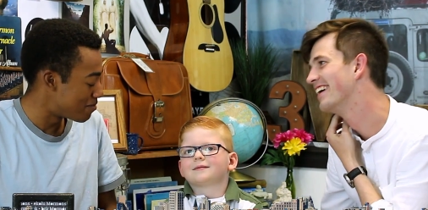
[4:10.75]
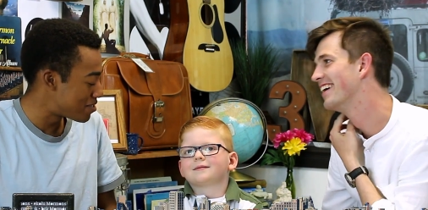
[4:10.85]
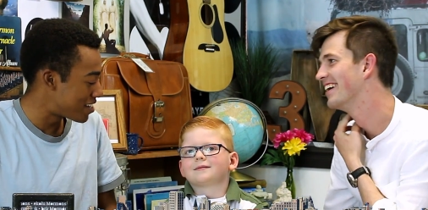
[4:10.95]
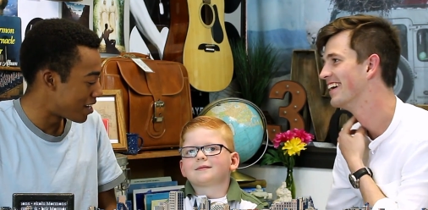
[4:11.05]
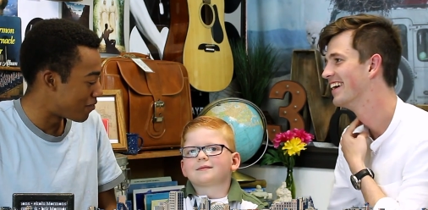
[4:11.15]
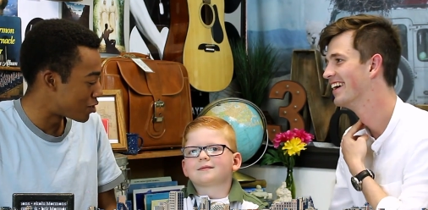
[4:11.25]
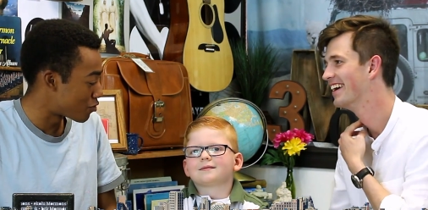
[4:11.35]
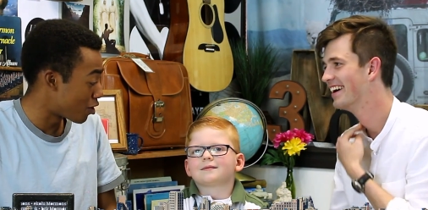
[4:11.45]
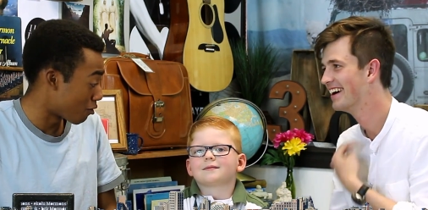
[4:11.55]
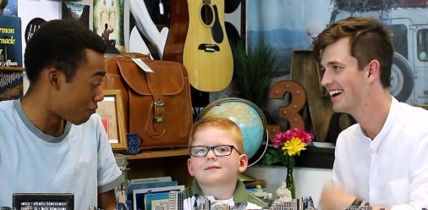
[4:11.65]
Speaker 1: um, state of
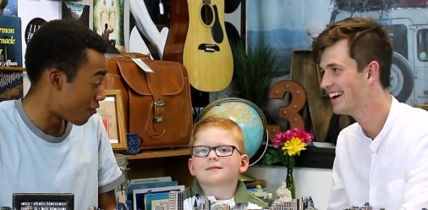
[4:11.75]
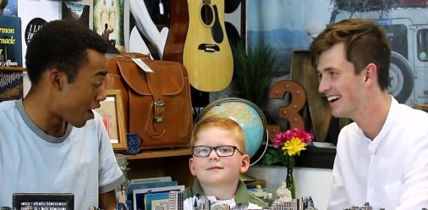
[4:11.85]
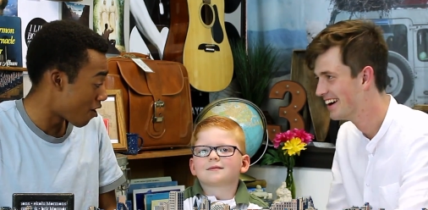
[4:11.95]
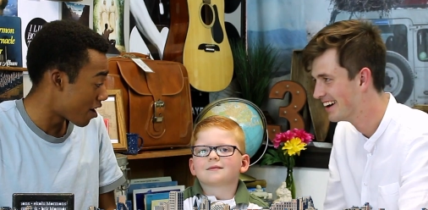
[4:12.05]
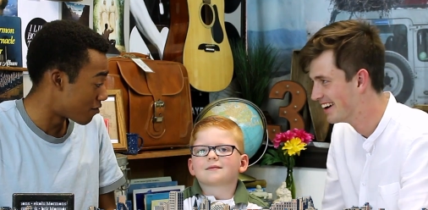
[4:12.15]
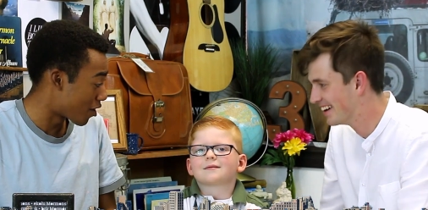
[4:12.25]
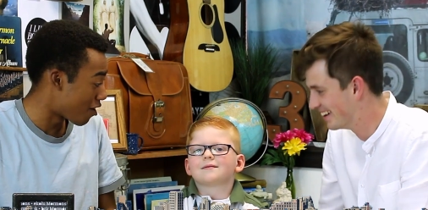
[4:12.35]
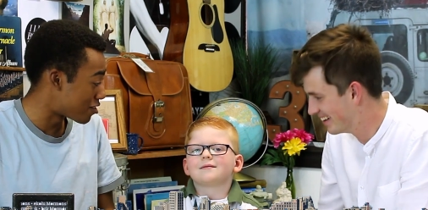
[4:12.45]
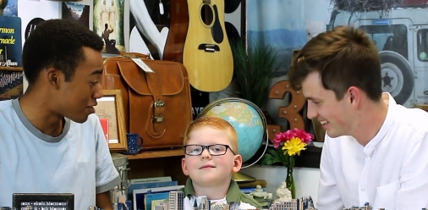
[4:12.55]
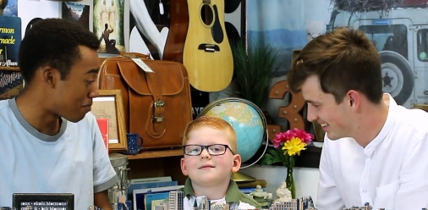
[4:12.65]
Israel are fair in
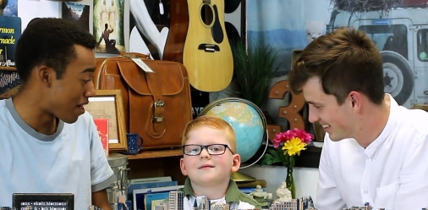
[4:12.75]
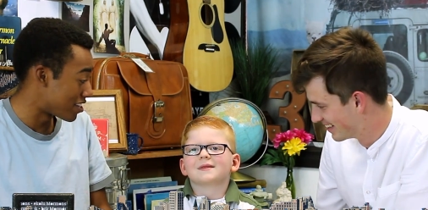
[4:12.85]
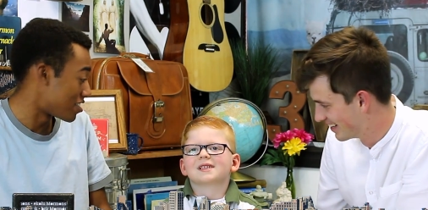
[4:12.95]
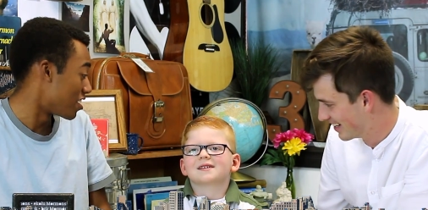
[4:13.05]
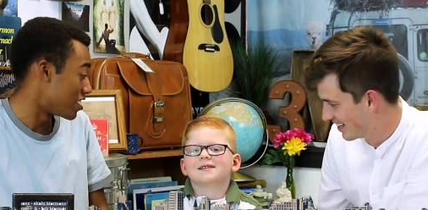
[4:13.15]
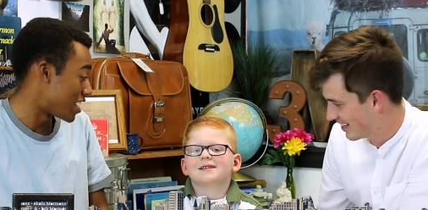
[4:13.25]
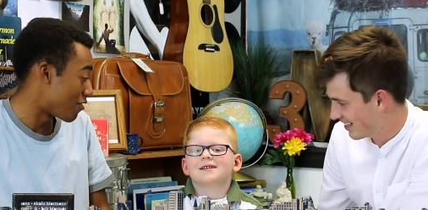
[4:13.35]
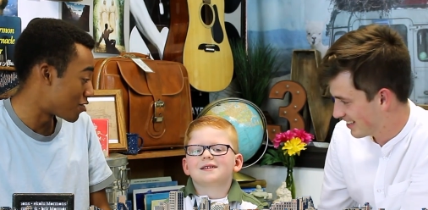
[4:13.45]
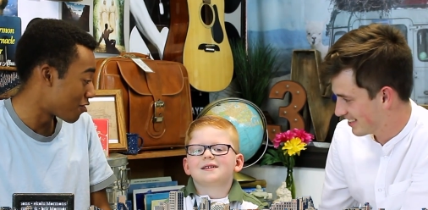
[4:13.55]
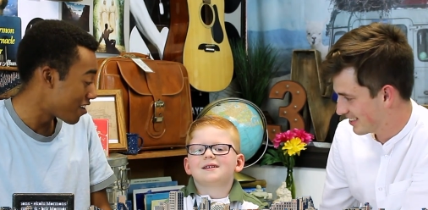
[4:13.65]
regard to the Palestinian
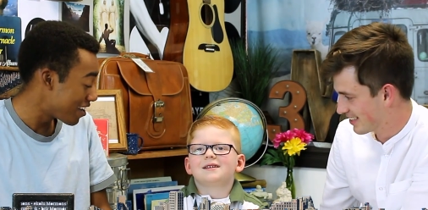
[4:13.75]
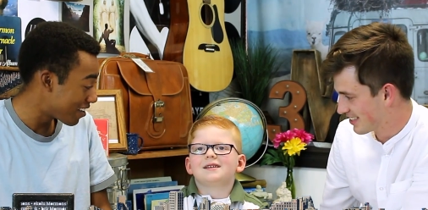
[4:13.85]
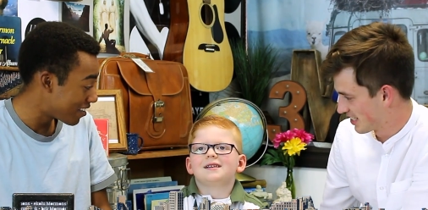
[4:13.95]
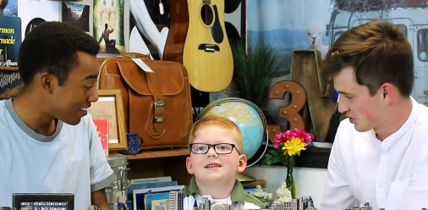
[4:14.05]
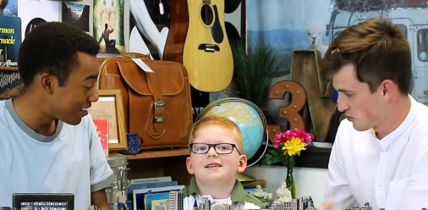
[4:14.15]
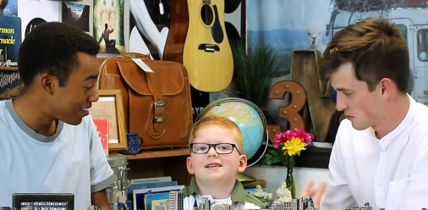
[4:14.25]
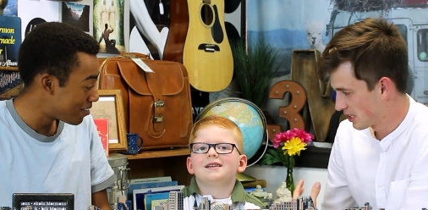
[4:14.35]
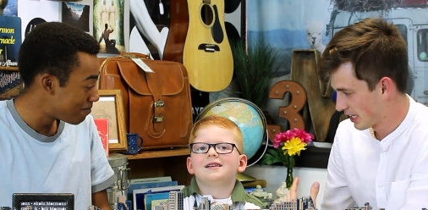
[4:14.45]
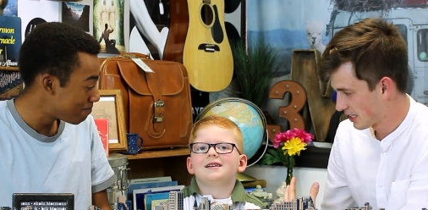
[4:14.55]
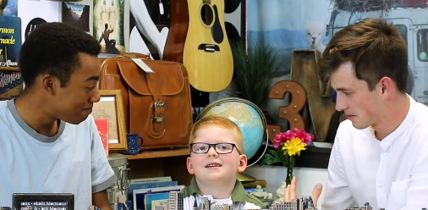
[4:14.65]
territory. But do you
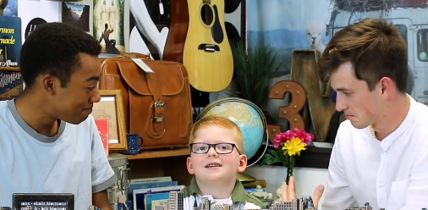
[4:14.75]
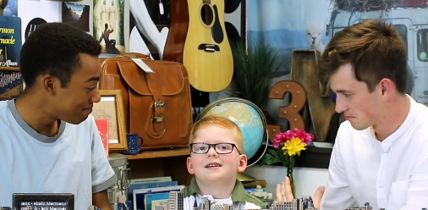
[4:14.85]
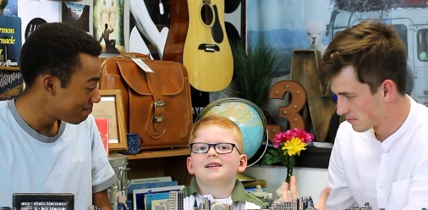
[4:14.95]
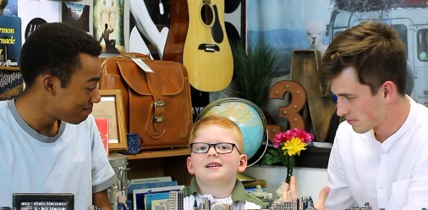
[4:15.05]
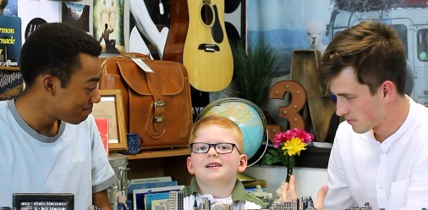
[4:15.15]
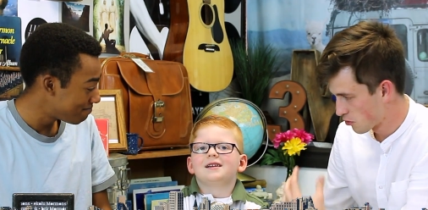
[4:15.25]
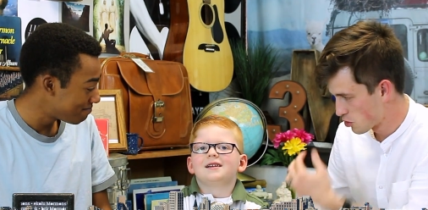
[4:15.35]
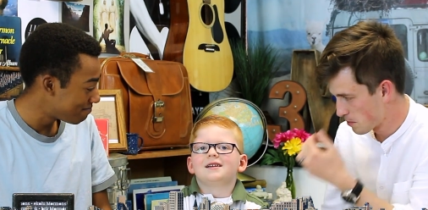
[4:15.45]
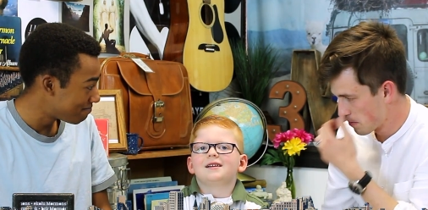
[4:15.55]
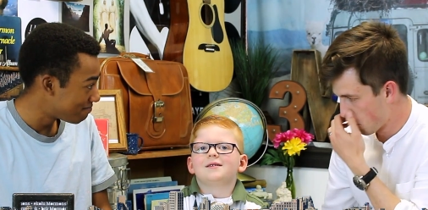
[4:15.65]
feel like
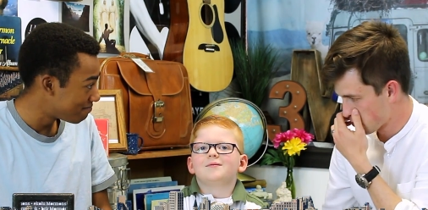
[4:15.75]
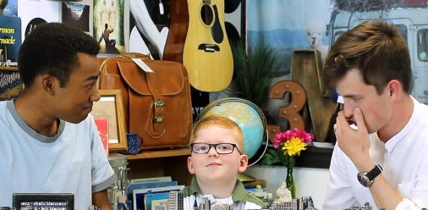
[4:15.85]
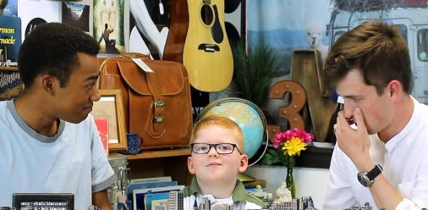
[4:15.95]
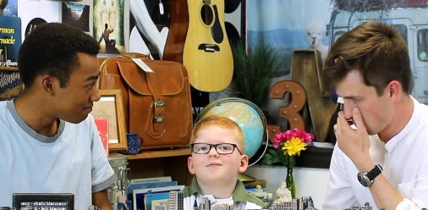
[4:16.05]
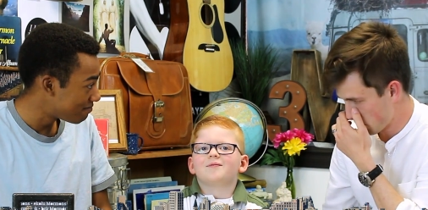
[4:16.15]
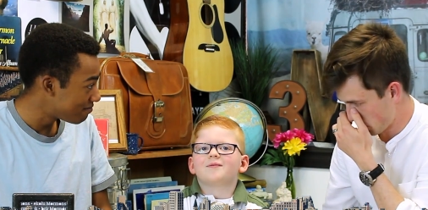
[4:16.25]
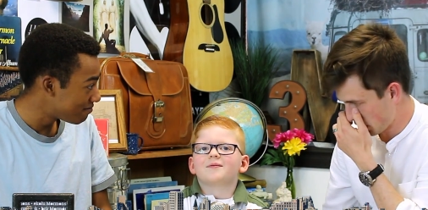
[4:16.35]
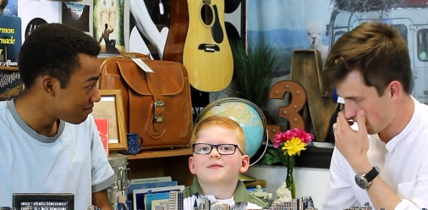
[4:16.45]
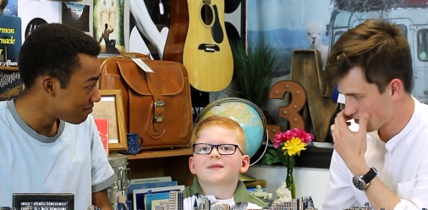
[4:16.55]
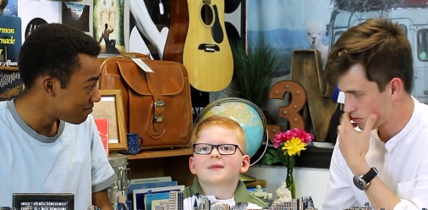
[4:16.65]
Speaker 2: there should be more support in
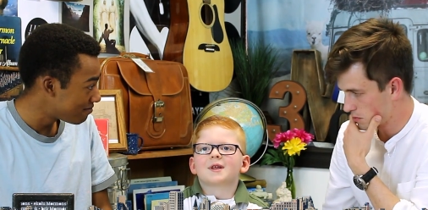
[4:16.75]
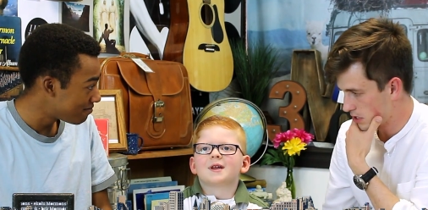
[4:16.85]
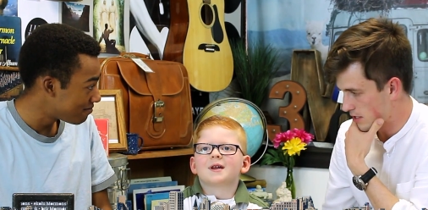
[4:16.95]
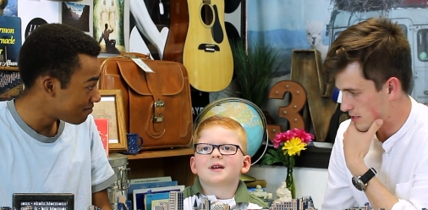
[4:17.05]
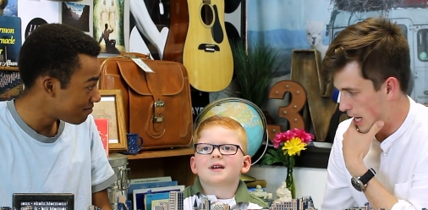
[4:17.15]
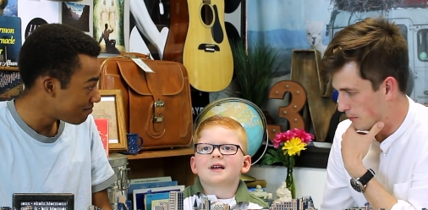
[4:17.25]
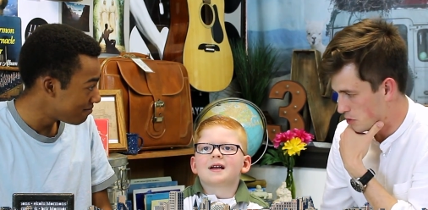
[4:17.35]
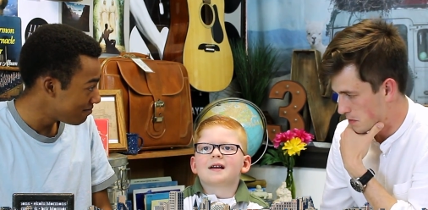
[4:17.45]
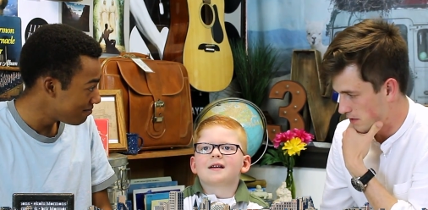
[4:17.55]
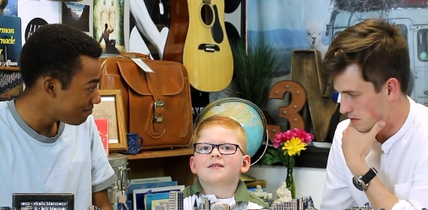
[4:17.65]
regards to the
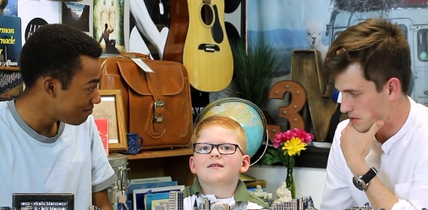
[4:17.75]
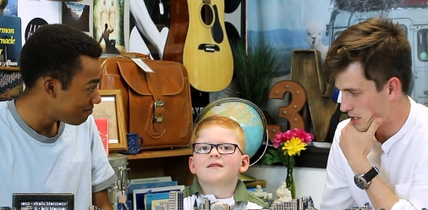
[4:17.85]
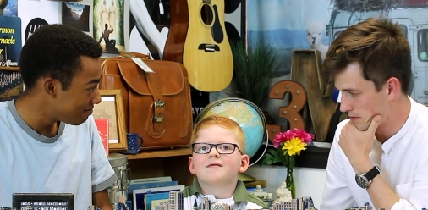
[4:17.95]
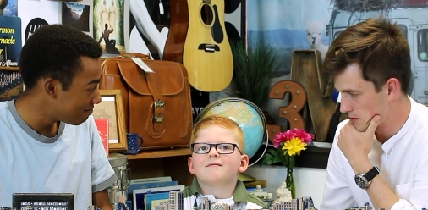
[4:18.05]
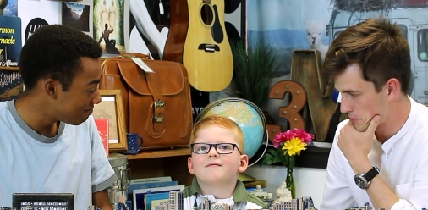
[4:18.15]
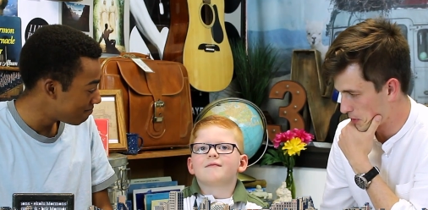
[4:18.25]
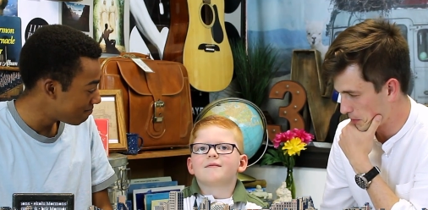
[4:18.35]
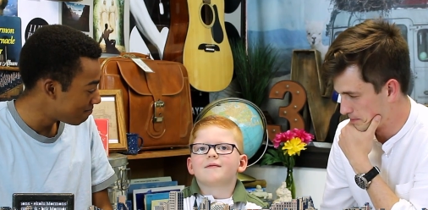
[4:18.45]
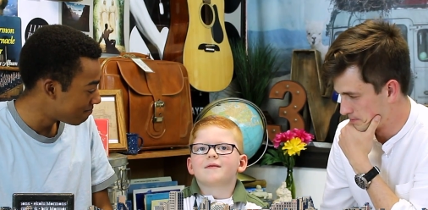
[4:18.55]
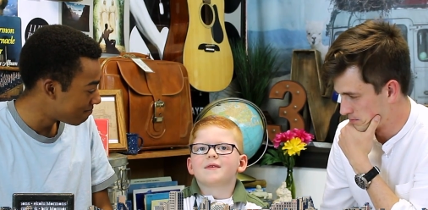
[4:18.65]
establishment of the state of
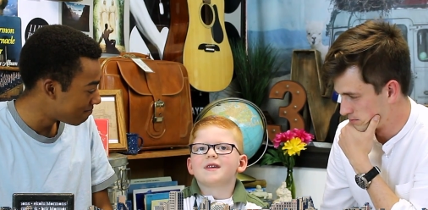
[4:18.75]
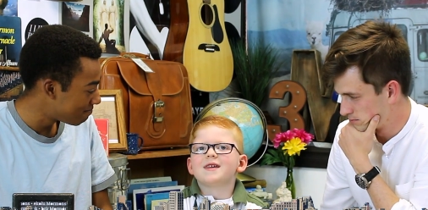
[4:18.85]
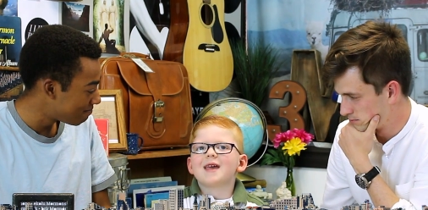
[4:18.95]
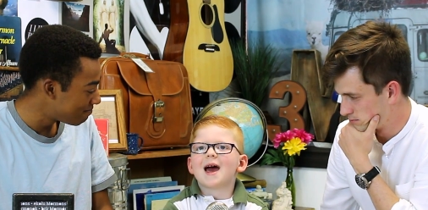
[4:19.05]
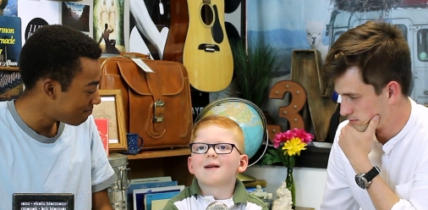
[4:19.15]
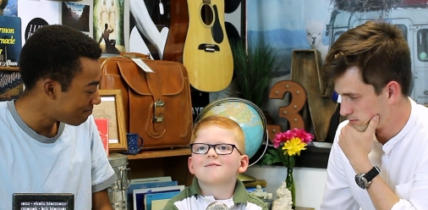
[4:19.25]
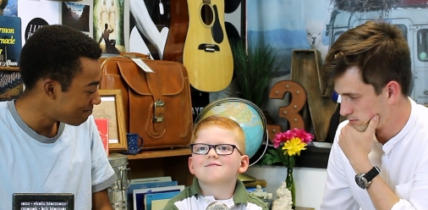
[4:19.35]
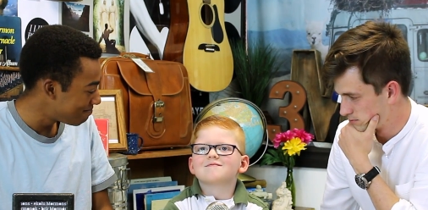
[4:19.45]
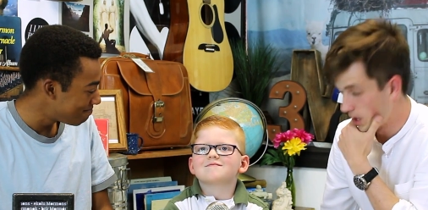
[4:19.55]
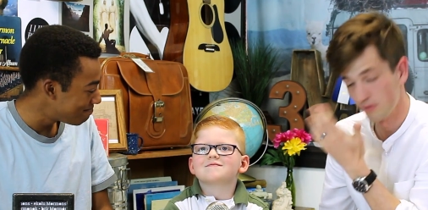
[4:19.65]
Israel? Yeah.
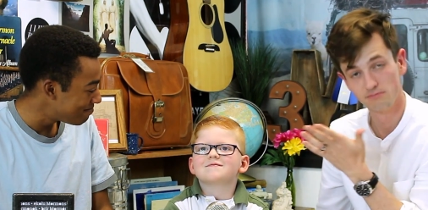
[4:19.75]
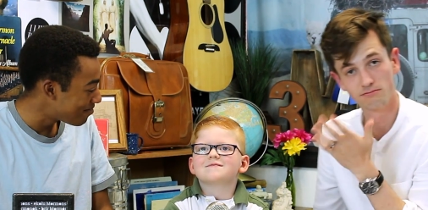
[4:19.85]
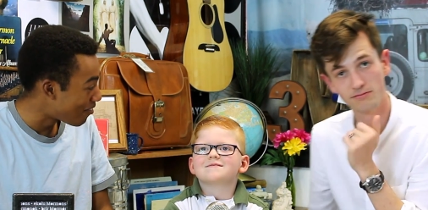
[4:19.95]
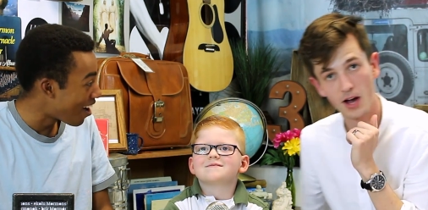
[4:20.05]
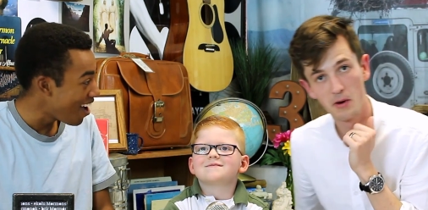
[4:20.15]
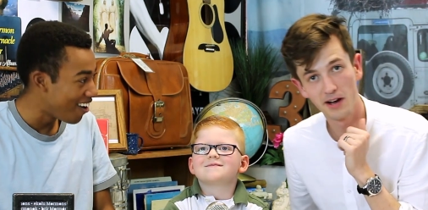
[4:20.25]
Wow.